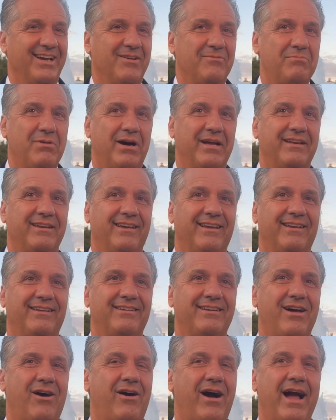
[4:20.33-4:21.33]
But
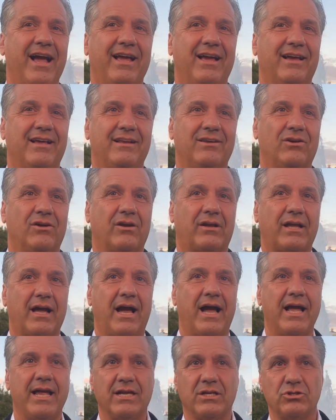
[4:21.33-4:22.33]
no, I look,
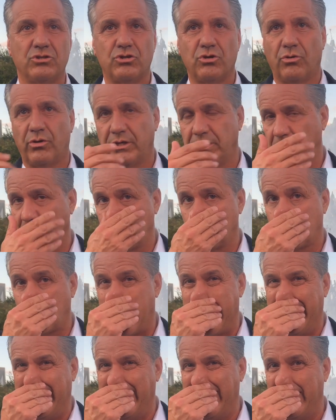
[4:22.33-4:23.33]
I enjoyed the
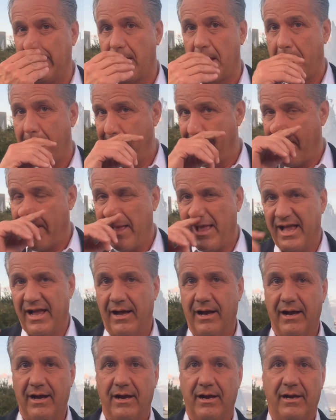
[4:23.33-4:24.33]
training.
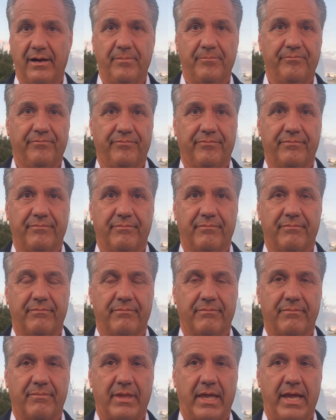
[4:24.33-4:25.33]
Um,
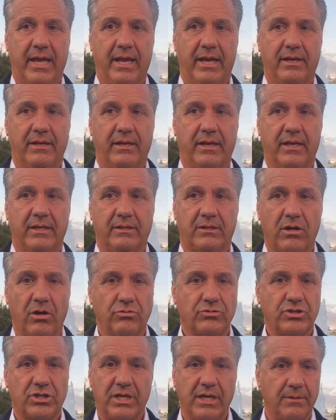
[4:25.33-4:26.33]
and, and
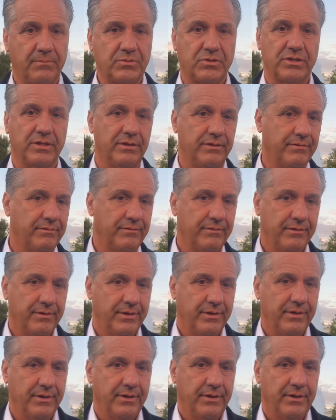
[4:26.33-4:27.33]
Coach Gibson
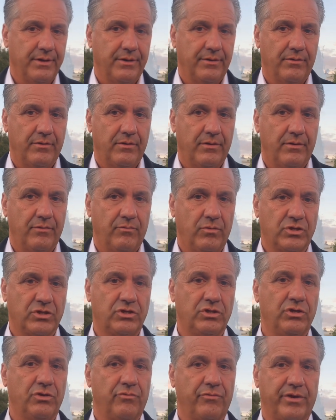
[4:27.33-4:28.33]
was
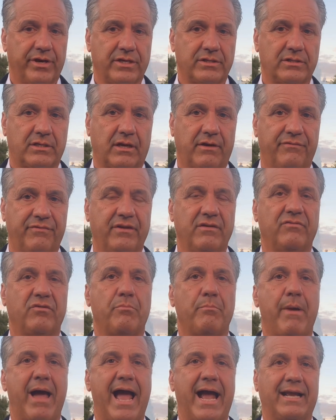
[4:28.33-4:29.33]
doing stuff
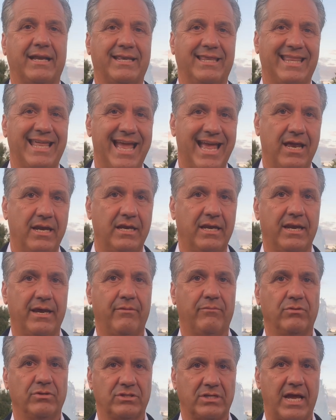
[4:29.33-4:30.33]
even back then
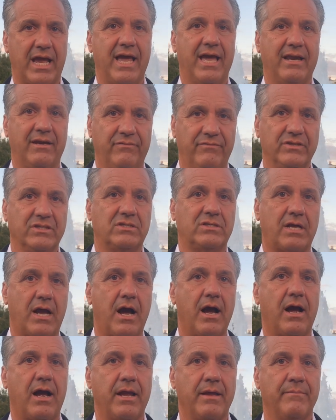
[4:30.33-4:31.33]
that was ahead of his
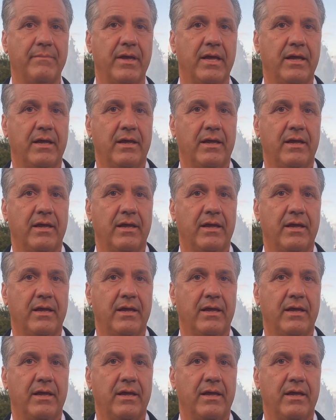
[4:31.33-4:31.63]
time,